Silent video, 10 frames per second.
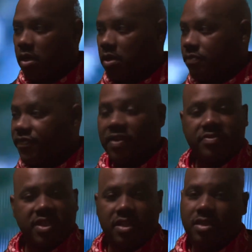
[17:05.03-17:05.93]

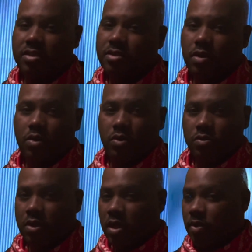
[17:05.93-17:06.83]
15 years old,
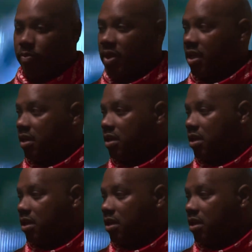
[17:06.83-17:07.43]
man,